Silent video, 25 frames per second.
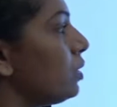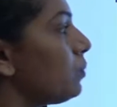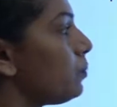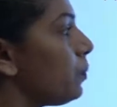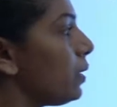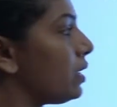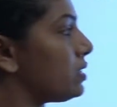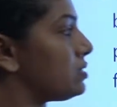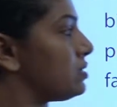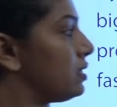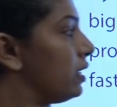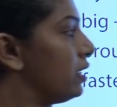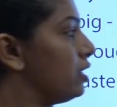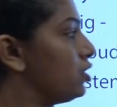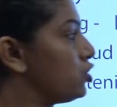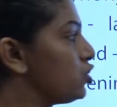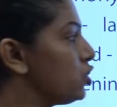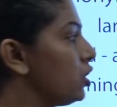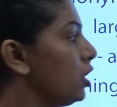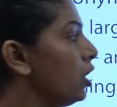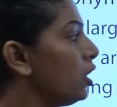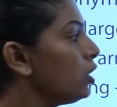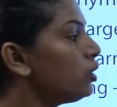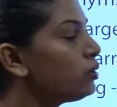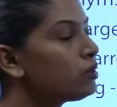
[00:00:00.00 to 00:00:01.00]
passage.
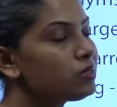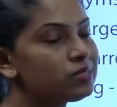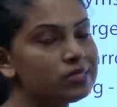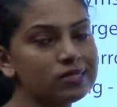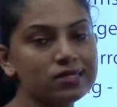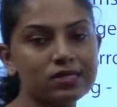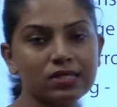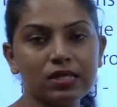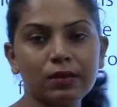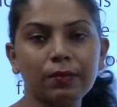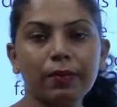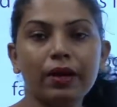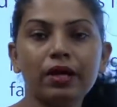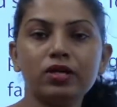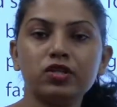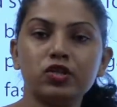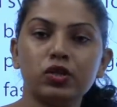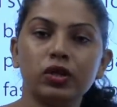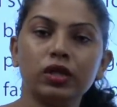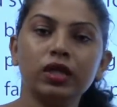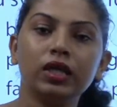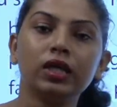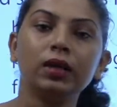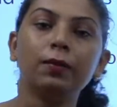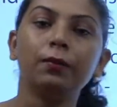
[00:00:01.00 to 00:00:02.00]
You just
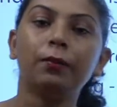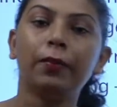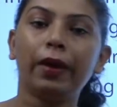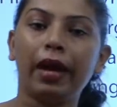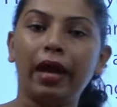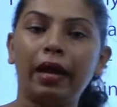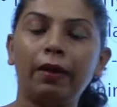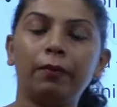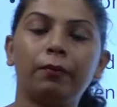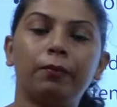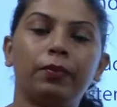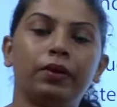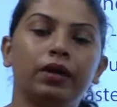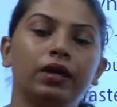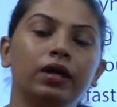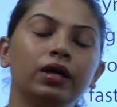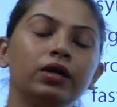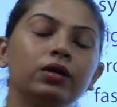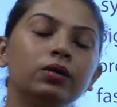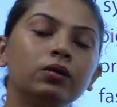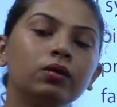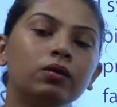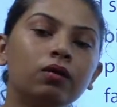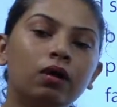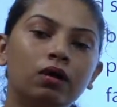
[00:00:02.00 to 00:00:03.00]
imagine in a paper
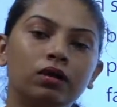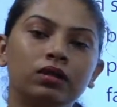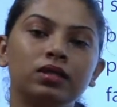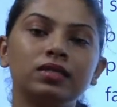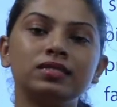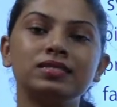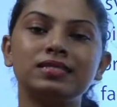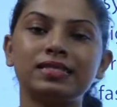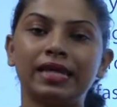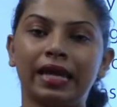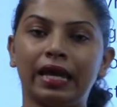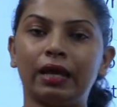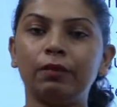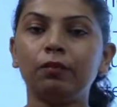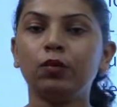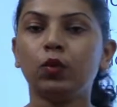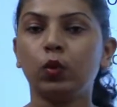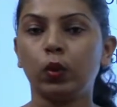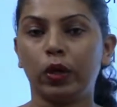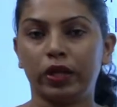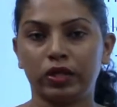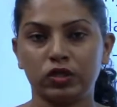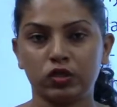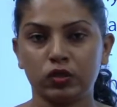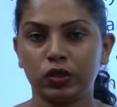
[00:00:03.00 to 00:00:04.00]
you got the same
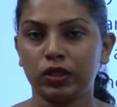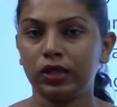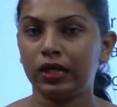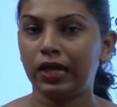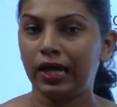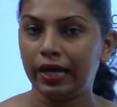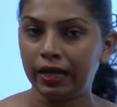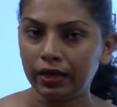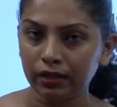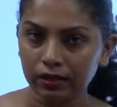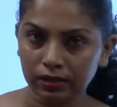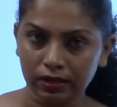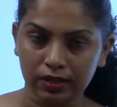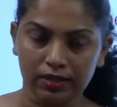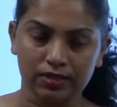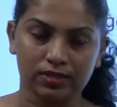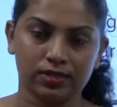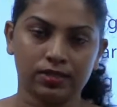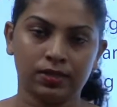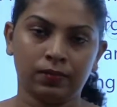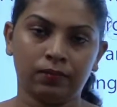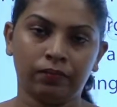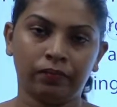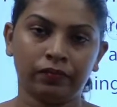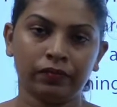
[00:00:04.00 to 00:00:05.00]
question like this.
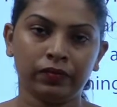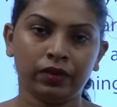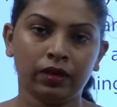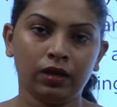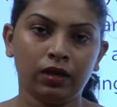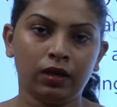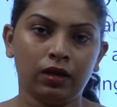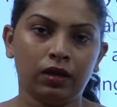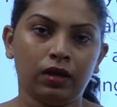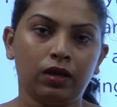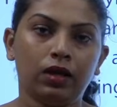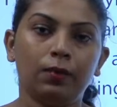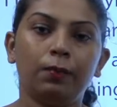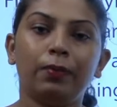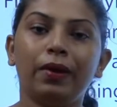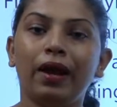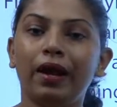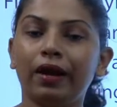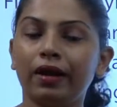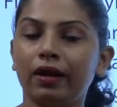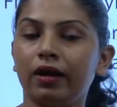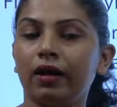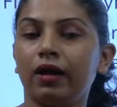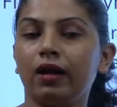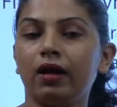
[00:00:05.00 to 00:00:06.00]
A
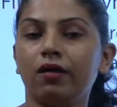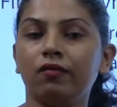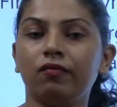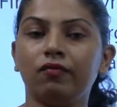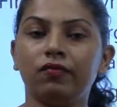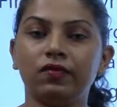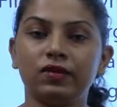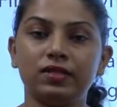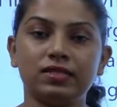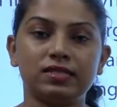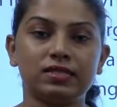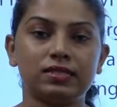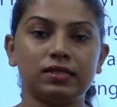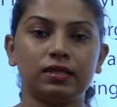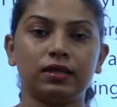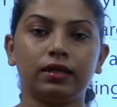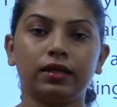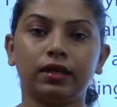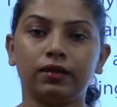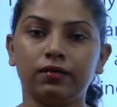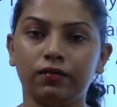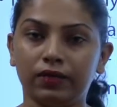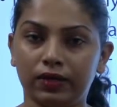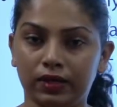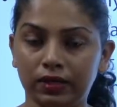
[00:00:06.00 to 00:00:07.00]
paragraph was
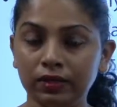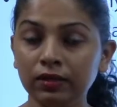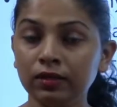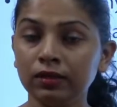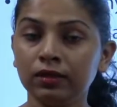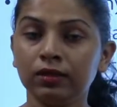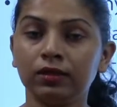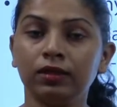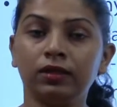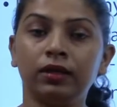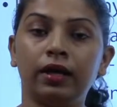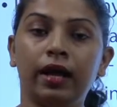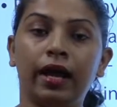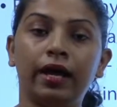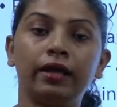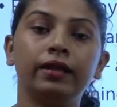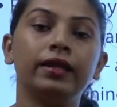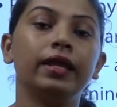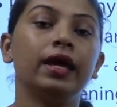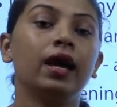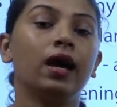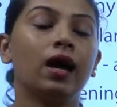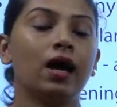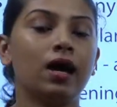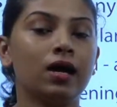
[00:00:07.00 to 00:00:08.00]
given and they
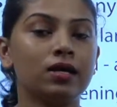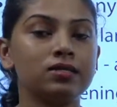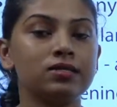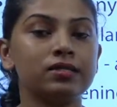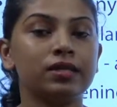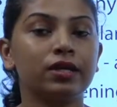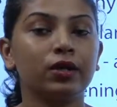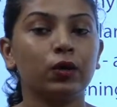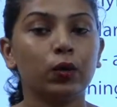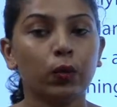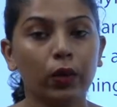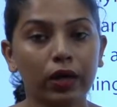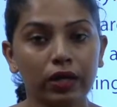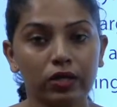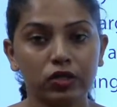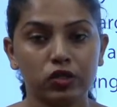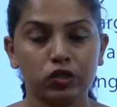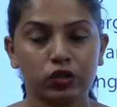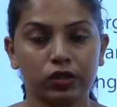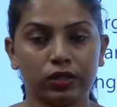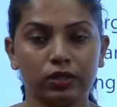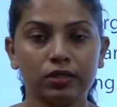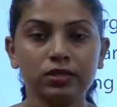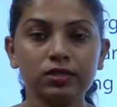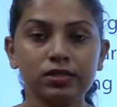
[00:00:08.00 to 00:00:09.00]
are asking
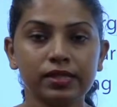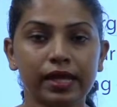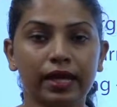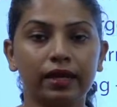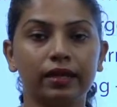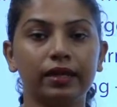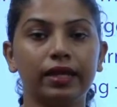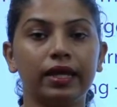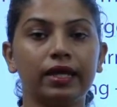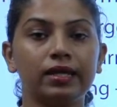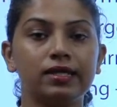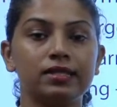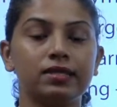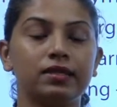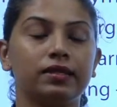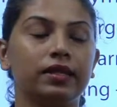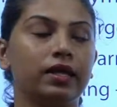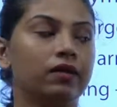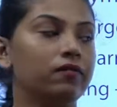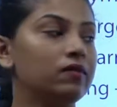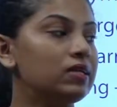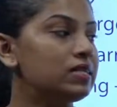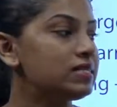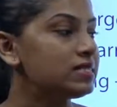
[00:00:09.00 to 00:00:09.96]
questions, and they will